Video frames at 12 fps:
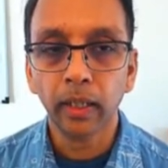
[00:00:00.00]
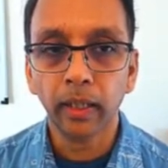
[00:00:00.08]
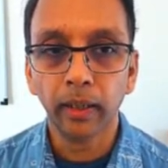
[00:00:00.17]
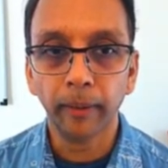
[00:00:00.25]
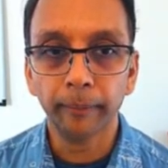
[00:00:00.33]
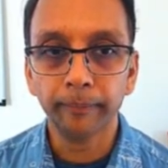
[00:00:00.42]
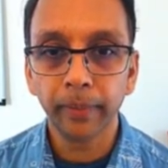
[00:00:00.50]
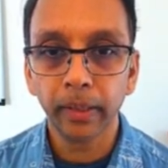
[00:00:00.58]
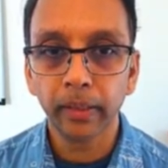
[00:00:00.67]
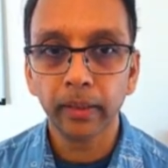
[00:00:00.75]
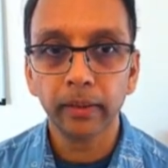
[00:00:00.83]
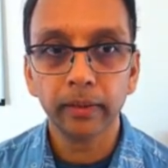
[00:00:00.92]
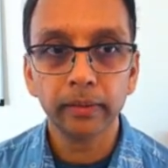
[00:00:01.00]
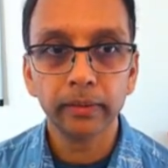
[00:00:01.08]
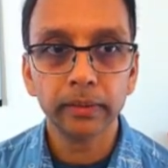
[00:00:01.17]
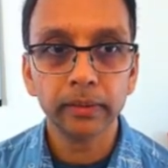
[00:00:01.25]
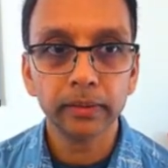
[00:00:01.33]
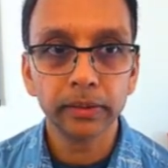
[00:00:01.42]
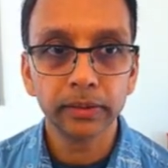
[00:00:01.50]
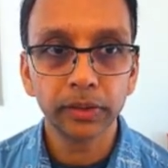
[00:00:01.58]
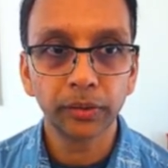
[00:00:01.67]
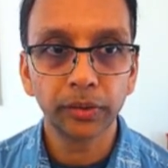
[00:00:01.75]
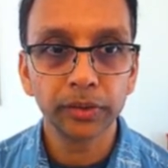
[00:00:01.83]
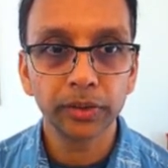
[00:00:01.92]

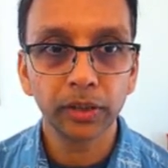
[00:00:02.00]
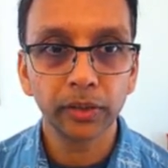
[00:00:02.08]
So those